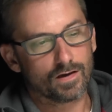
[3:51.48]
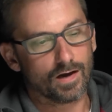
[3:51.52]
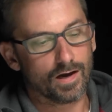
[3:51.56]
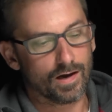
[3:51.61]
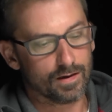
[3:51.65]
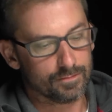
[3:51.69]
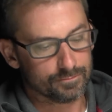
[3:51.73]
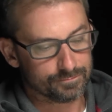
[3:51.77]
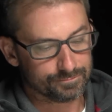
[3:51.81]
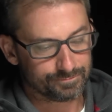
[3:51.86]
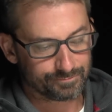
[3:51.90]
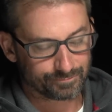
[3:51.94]

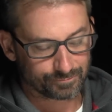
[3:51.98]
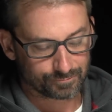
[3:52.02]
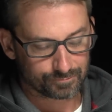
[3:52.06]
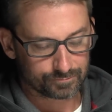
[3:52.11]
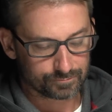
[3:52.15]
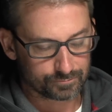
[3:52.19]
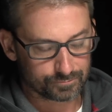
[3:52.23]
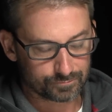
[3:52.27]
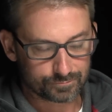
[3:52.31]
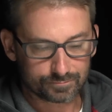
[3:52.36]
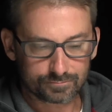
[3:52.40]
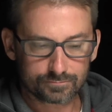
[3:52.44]

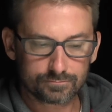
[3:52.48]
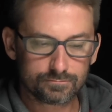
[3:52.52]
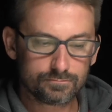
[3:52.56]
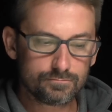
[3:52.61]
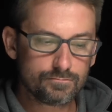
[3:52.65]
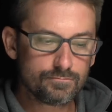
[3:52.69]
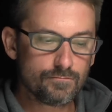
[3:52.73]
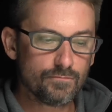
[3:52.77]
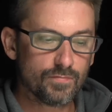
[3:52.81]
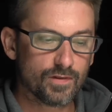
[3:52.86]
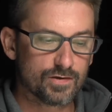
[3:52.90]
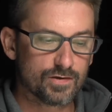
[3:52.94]

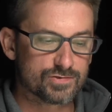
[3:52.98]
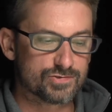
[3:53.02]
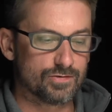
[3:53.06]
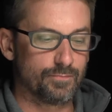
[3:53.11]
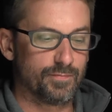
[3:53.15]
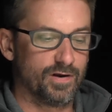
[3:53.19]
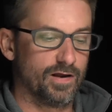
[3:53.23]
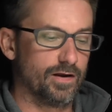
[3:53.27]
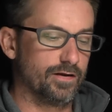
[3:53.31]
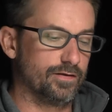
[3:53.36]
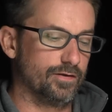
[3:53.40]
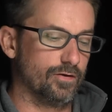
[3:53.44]
So I
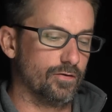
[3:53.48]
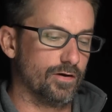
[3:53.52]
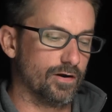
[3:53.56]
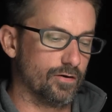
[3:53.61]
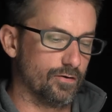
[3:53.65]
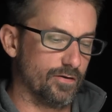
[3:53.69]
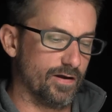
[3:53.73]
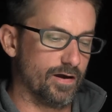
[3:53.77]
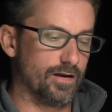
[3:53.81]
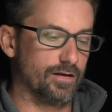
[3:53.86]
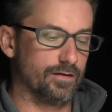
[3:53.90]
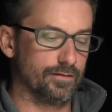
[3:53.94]
mean, I
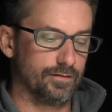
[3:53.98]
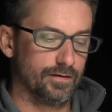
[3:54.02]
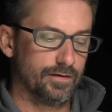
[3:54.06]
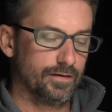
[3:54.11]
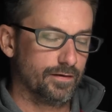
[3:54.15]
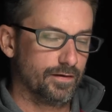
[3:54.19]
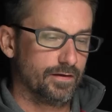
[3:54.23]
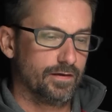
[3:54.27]
don't know how to,